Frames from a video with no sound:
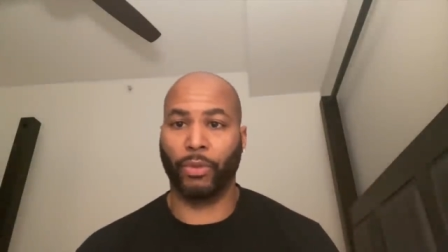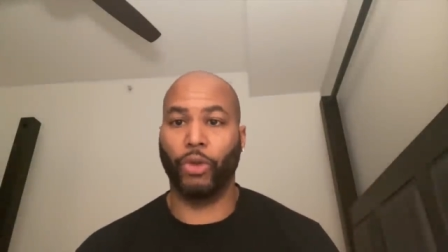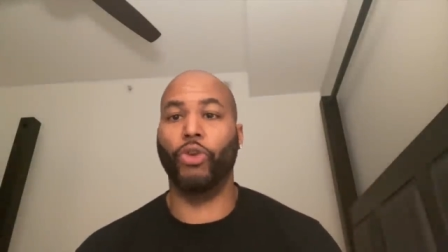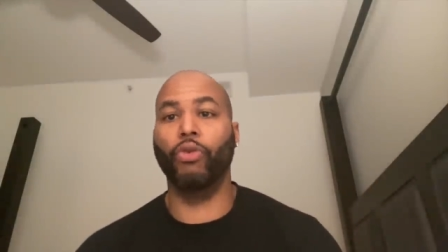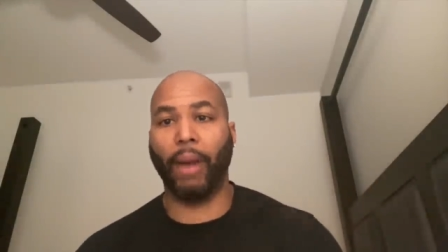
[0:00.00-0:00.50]

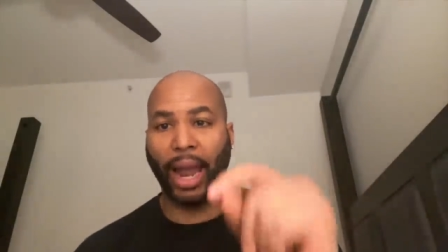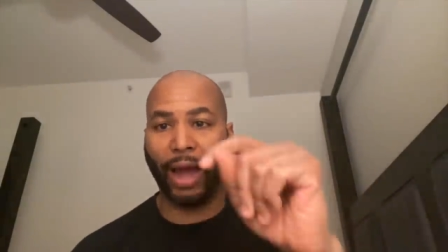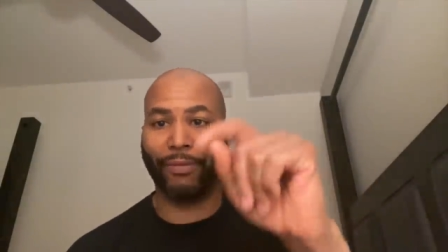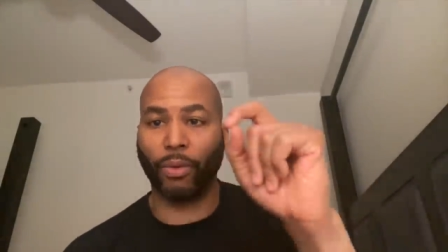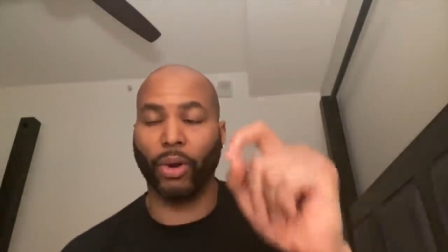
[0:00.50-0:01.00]
You might
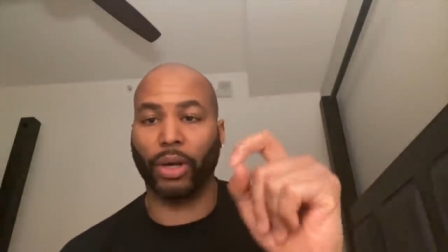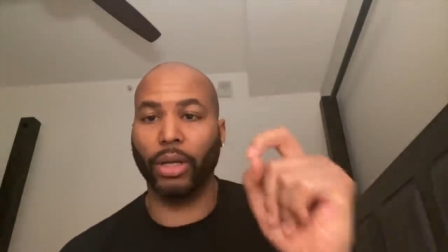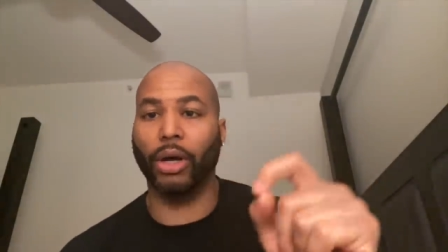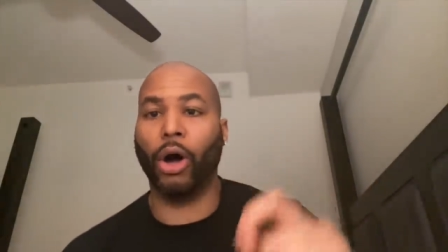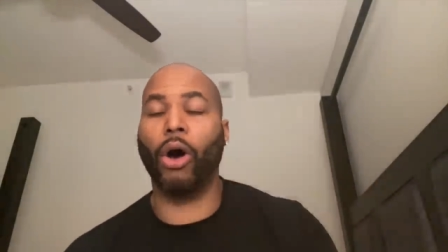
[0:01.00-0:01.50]
have to work a
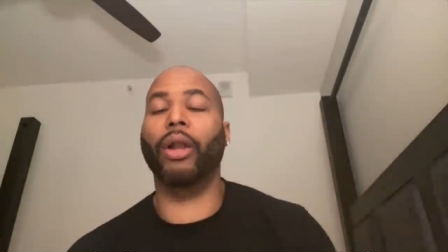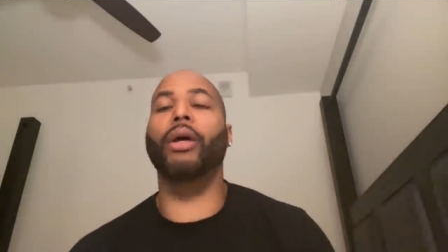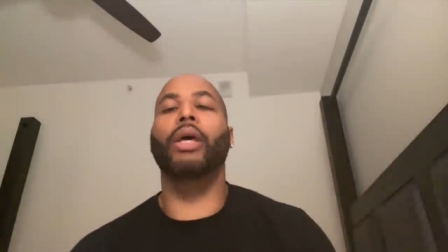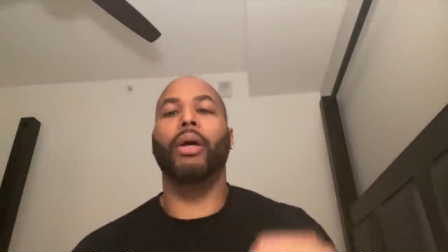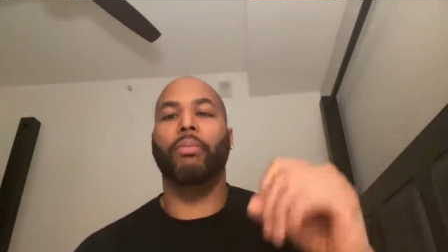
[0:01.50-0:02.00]
little harder,